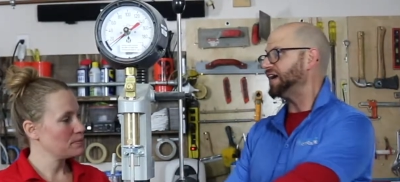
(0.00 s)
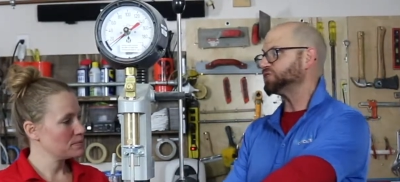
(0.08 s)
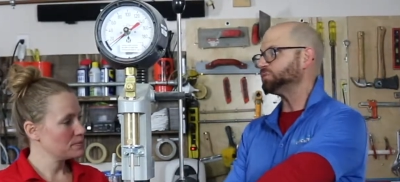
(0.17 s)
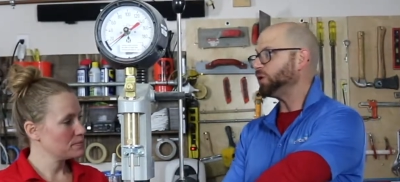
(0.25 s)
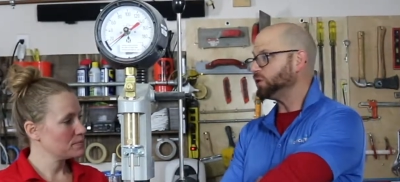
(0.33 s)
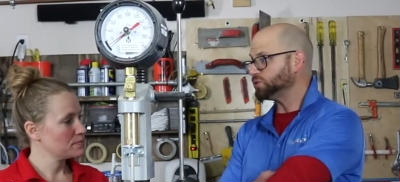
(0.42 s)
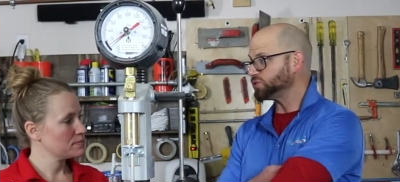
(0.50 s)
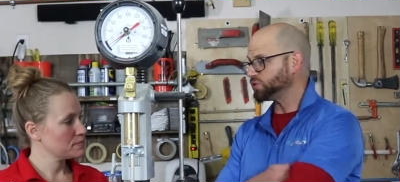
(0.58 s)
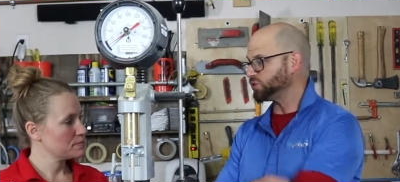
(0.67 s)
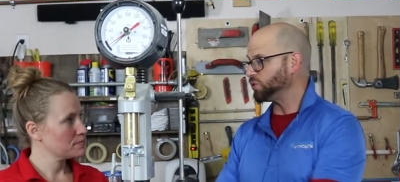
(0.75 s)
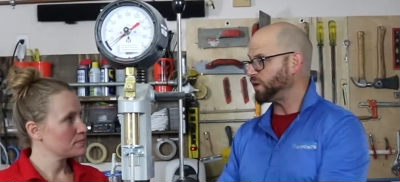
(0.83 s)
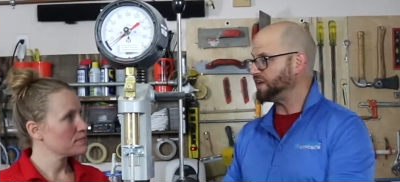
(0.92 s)
Speaker 1: As opposed
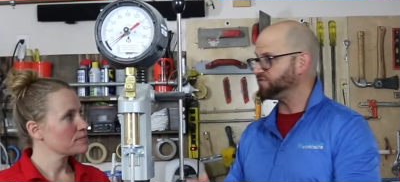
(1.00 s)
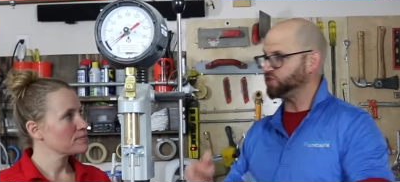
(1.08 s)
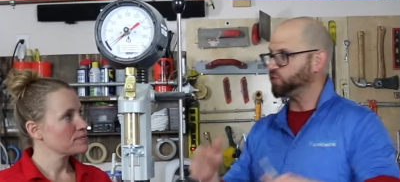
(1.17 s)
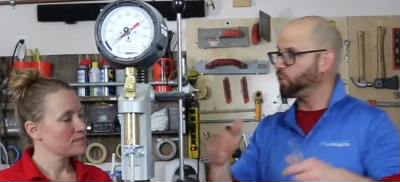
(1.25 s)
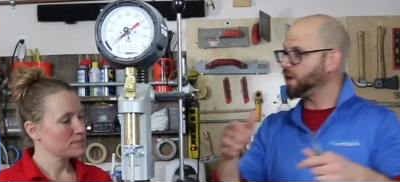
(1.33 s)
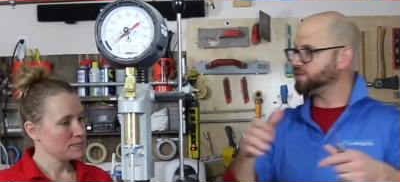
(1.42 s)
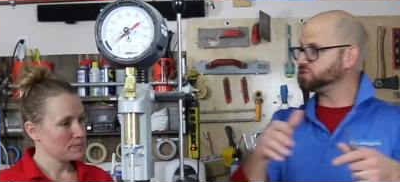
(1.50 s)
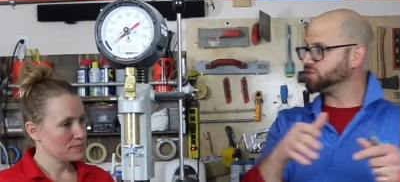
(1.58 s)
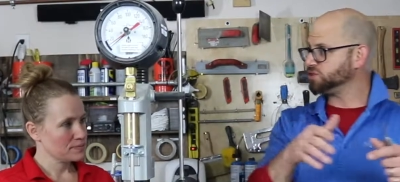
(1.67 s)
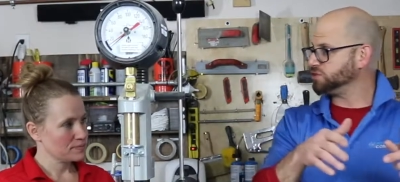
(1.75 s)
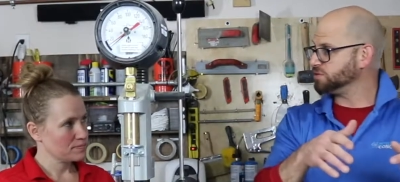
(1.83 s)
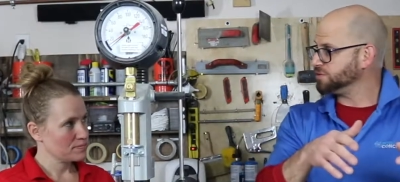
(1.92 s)
to if you went
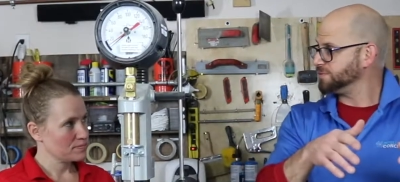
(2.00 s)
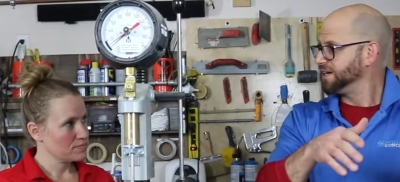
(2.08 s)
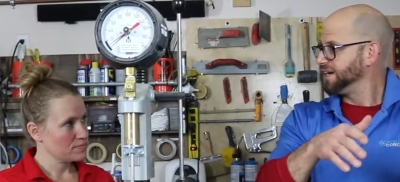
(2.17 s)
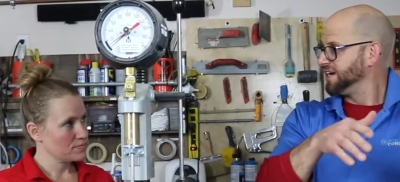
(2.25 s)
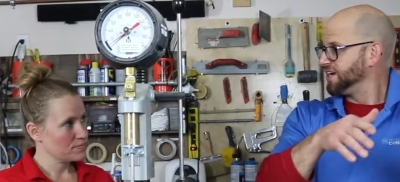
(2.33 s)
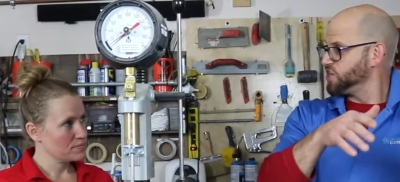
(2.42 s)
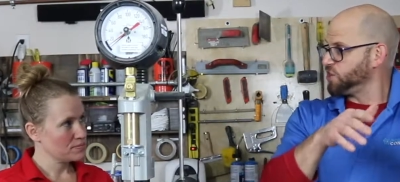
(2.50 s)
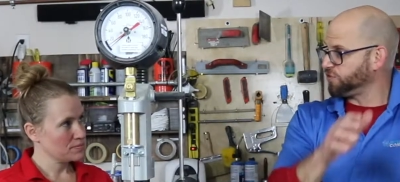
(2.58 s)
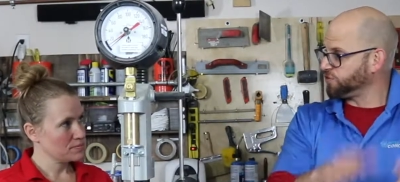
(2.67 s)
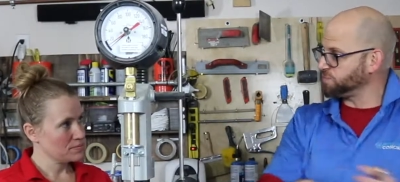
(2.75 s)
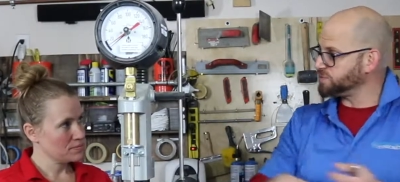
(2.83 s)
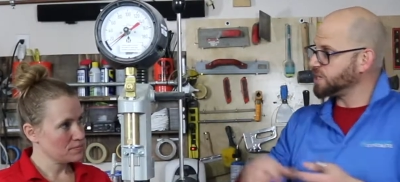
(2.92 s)
to, you know,
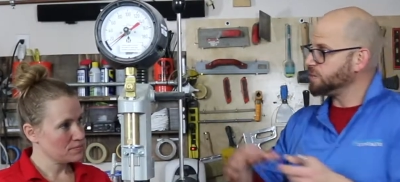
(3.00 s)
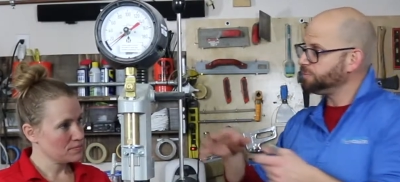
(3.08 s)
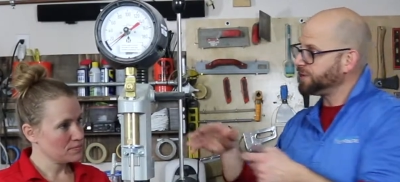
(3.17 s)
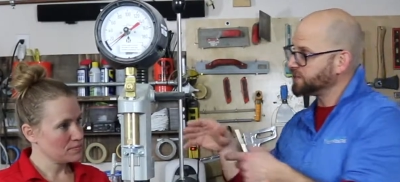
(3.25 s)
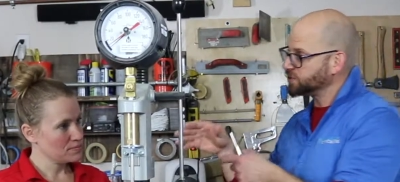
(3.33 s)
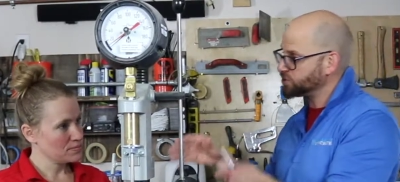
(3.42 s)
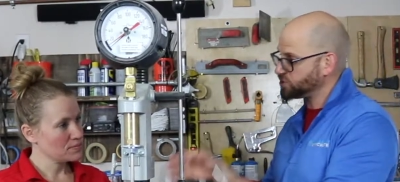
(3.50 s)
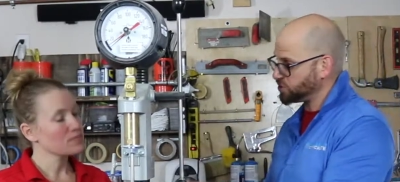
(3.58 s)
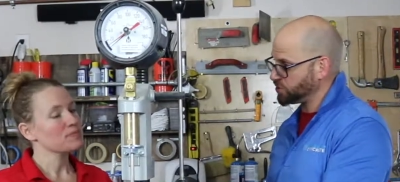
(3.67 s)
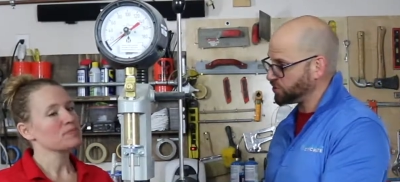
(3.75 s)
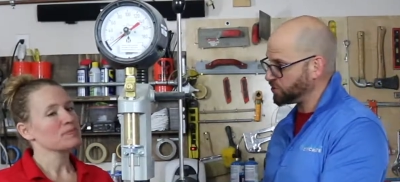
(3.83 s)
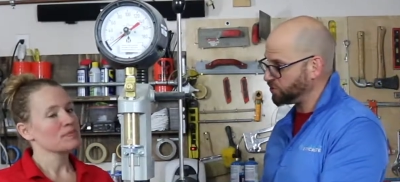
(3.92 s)
from dumbbells
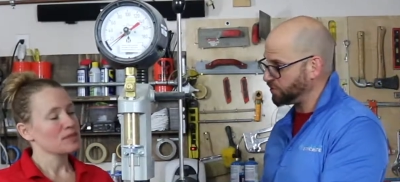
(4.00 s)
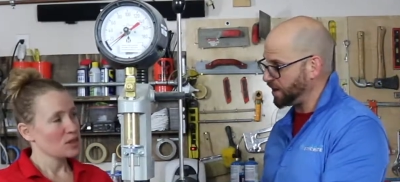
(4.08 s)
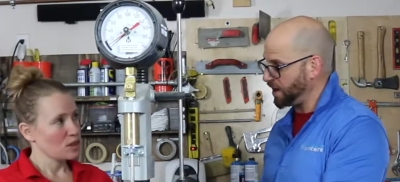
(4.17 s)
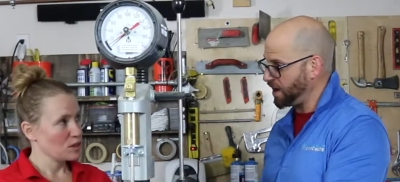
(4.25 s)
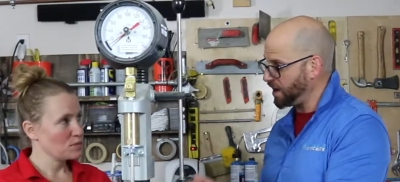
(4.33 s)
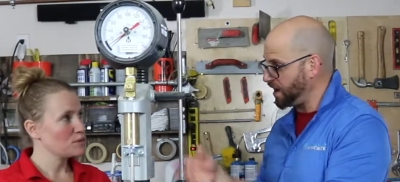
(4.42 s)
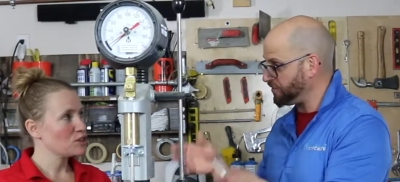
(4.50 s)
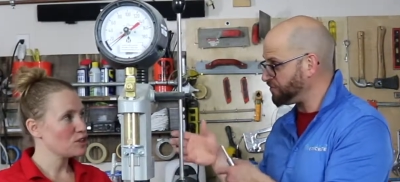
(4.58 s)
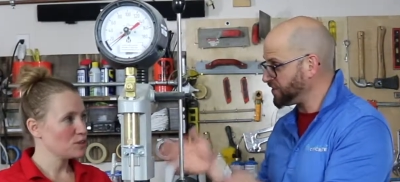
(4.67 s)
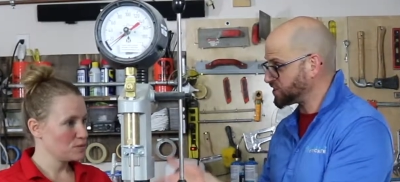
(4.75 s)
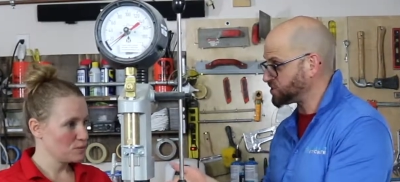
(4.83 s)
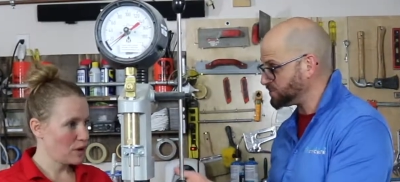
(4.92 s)
to a, a
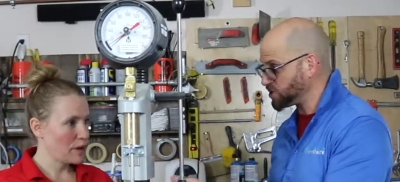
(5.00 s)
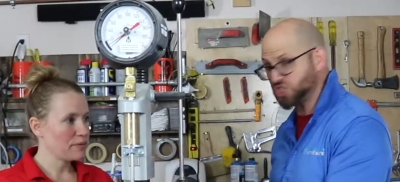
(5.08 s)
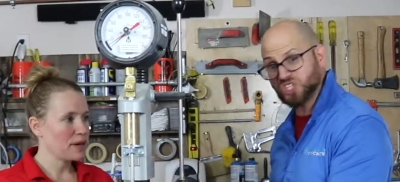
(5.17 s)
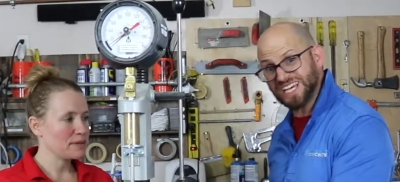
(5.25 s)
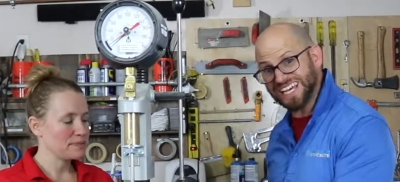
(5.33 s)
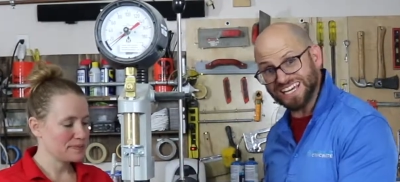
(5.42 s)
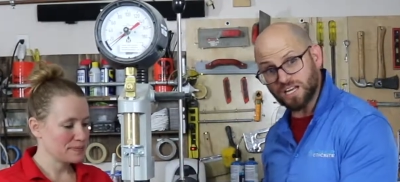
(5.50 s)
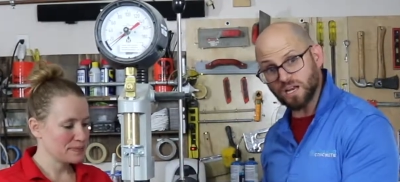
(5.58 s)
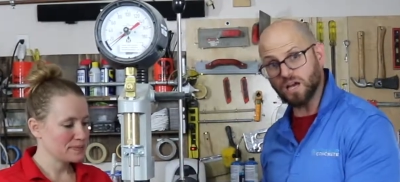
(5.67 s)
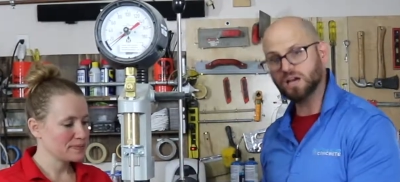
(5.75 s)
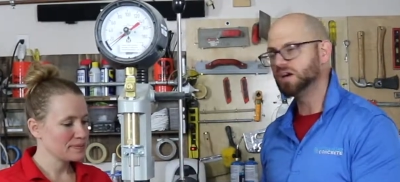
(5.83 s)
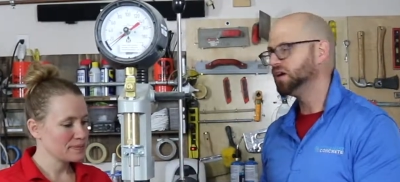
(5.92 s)
fixed right, machine,
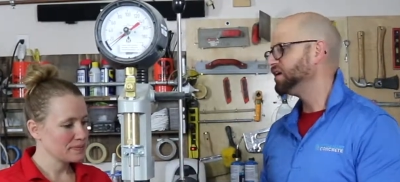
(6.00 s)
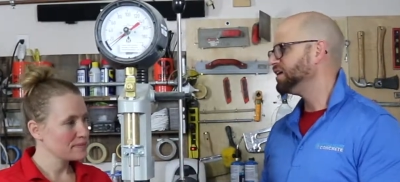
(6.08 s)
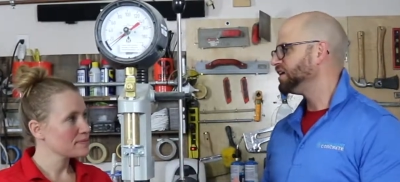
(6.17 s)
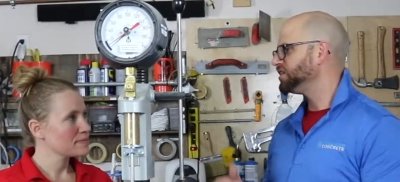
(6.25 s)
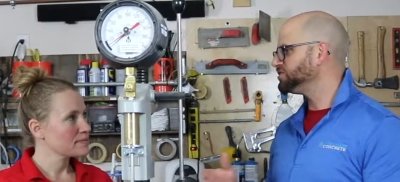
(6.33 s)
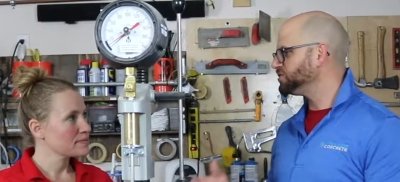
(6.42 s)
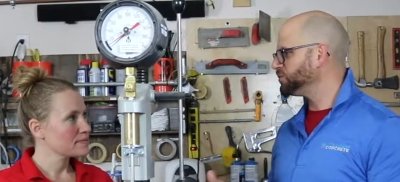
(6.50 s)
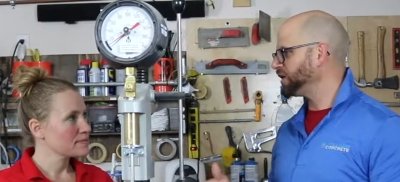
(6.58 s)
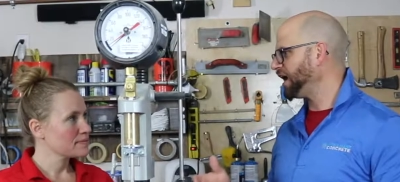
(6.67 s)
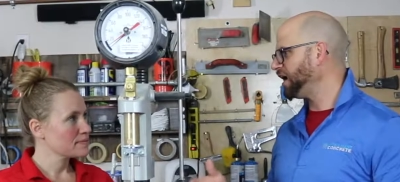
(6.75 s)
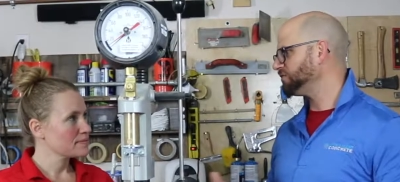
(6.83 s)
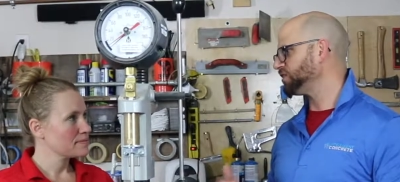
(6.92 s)
right. you would
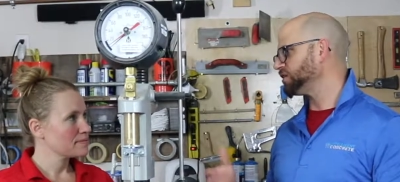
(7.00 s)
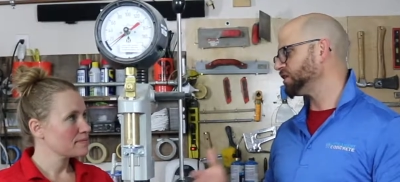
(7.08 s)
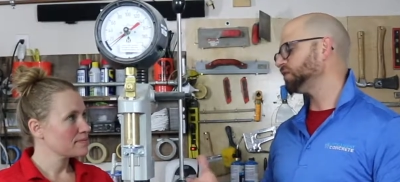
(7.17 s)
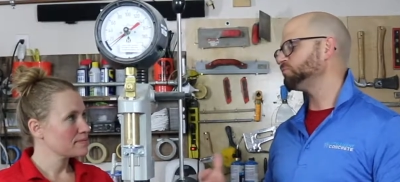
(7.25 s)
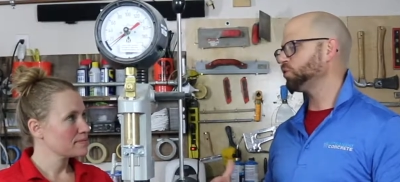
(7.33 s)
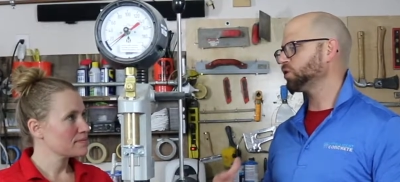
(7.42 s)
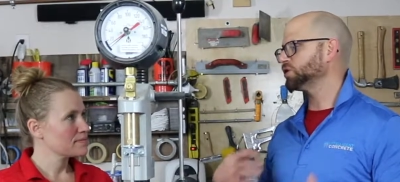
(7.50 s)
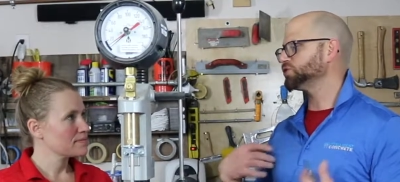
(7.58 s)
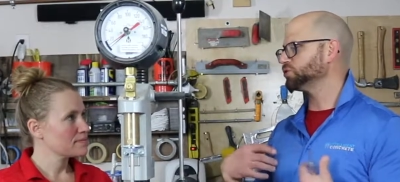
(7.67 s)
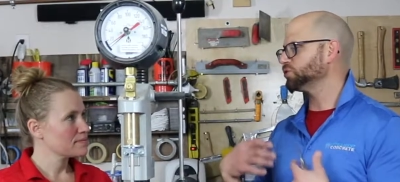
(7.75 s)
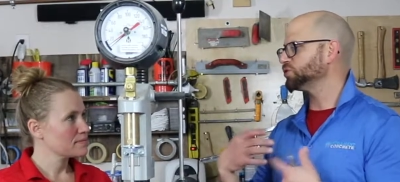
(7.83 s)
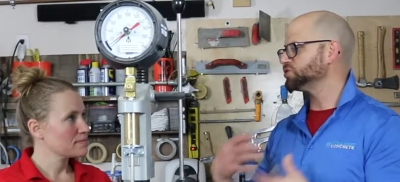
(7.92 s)
have a lot more control